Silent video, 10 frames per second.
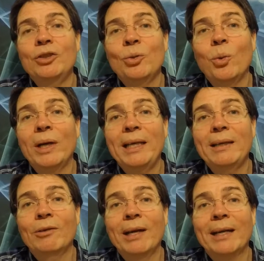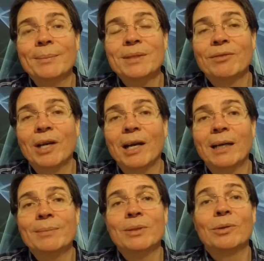20 grams of
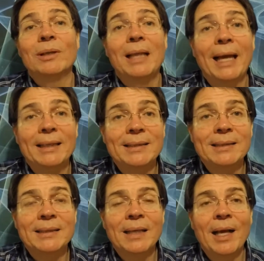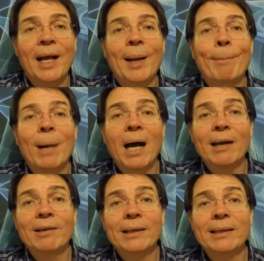carbs or less.
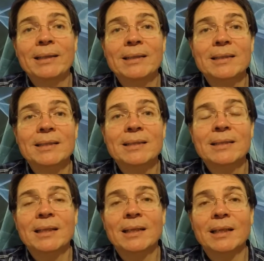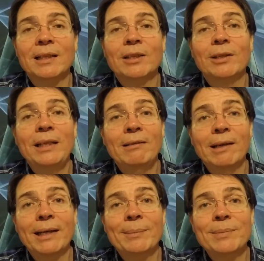Moderate is 30
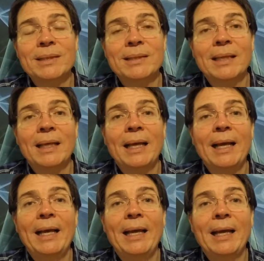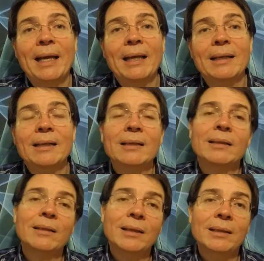grams, and
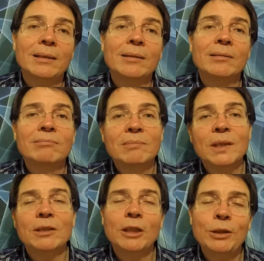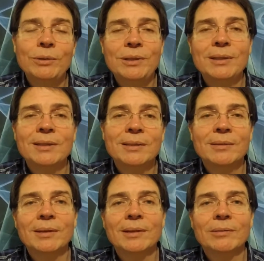loose
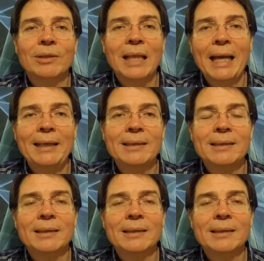or light